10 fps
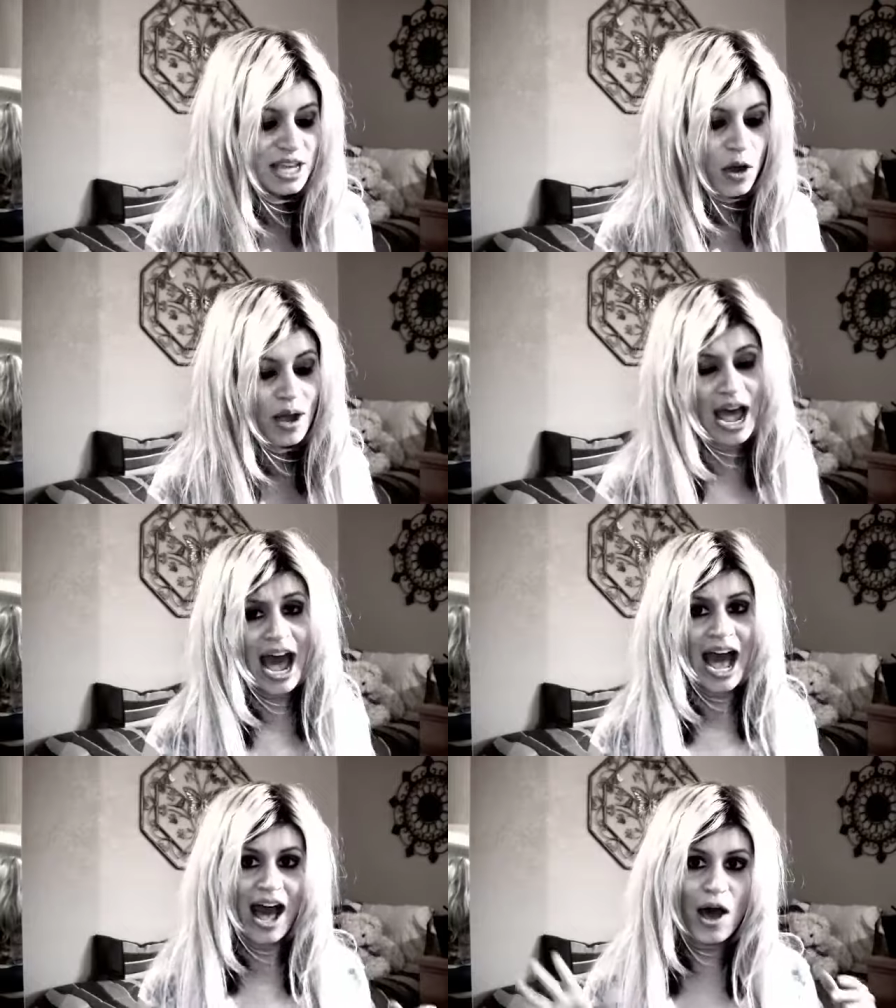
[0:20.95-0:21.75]
So,
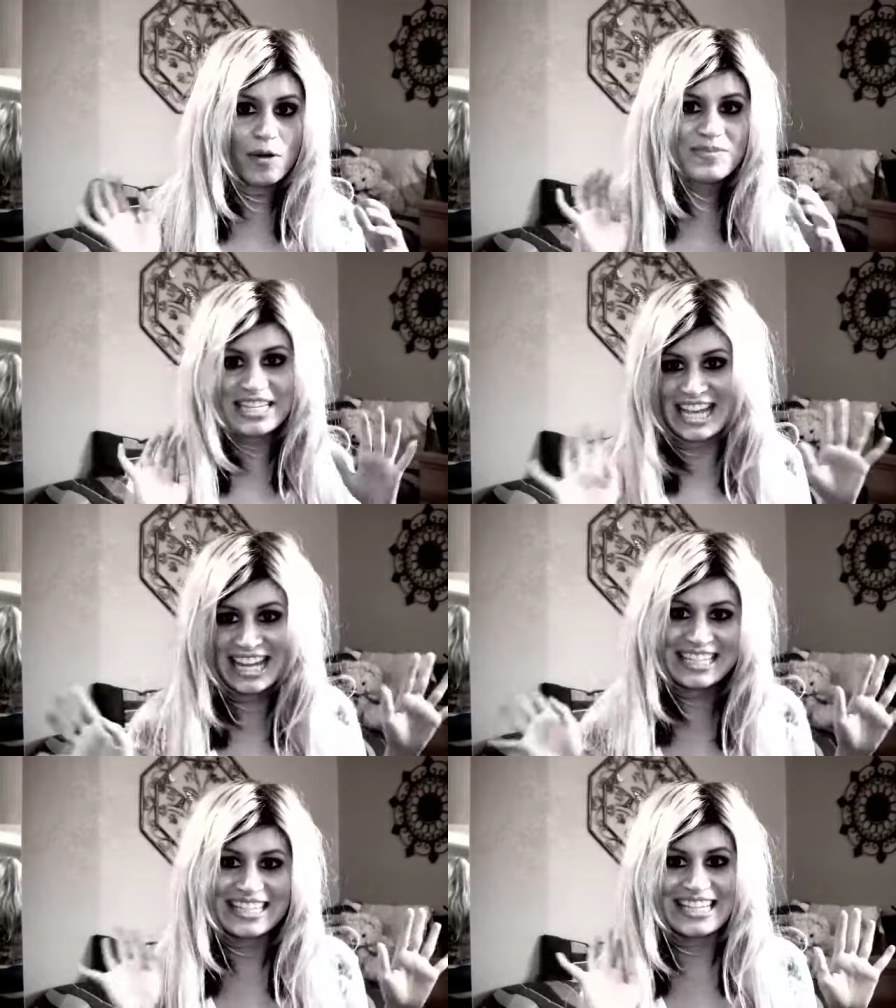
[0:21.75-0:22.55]
um,
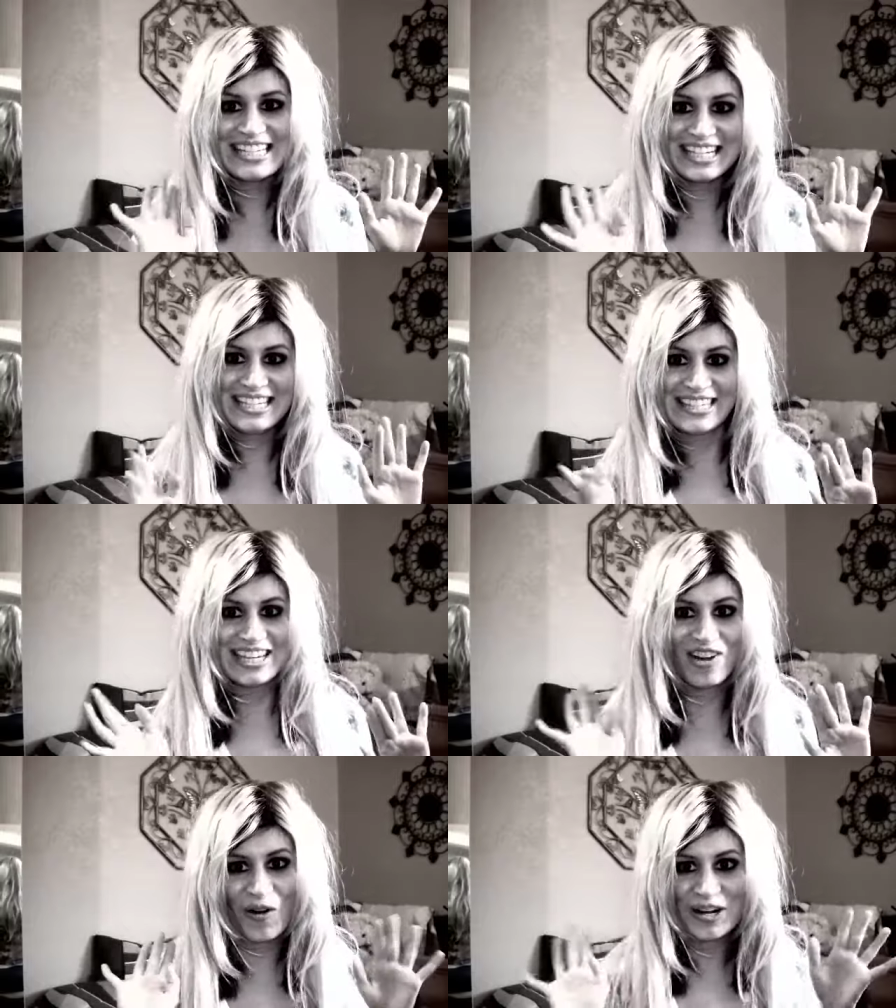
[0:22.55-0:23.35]
yes, this is
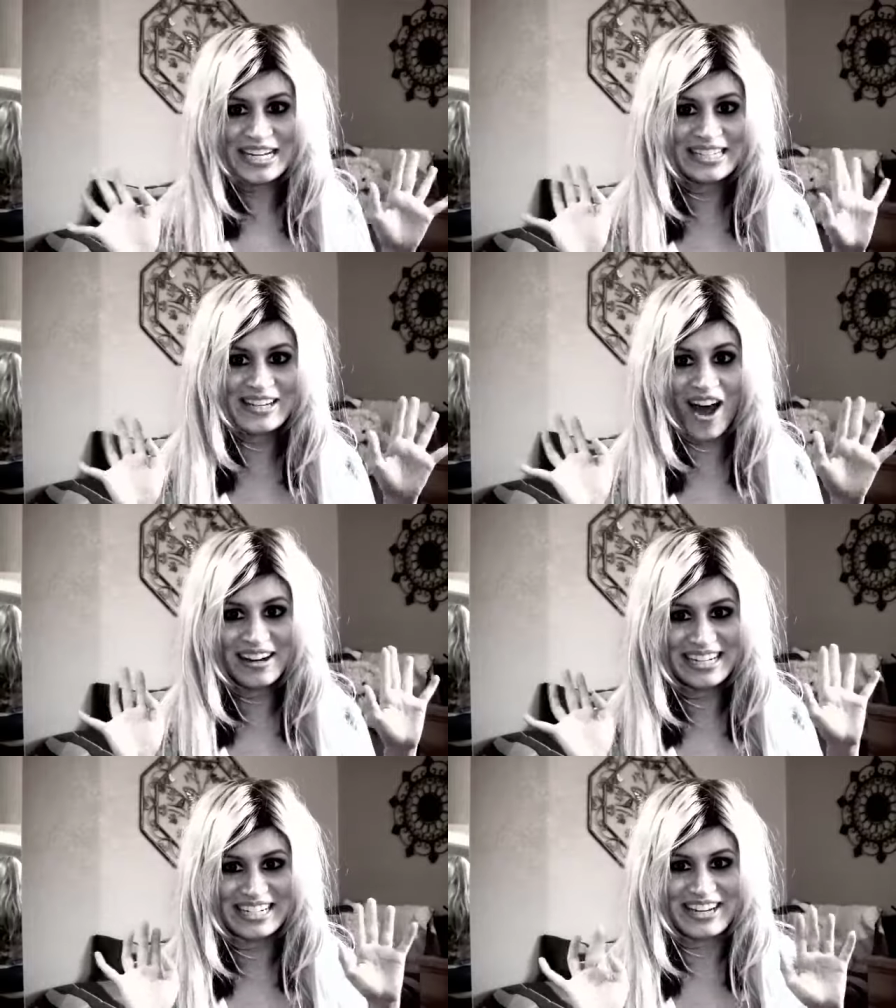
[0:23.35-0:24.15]
the Courtney
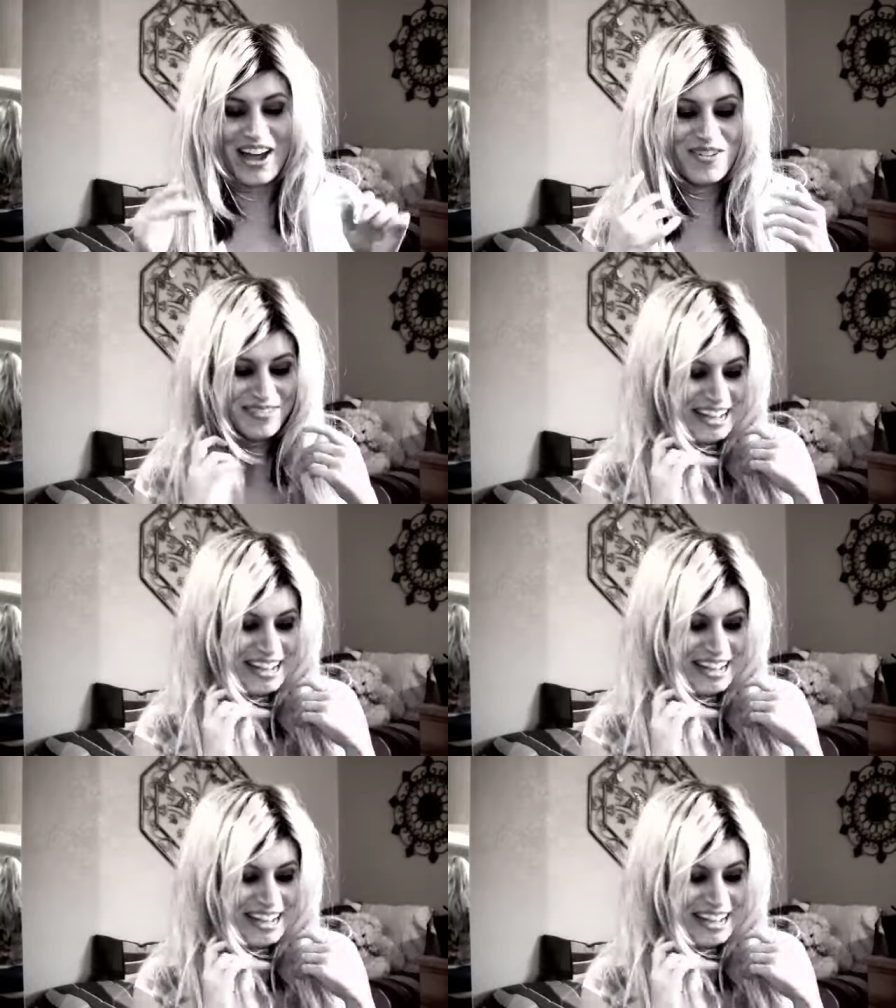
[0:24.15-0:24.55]
Stodden Show.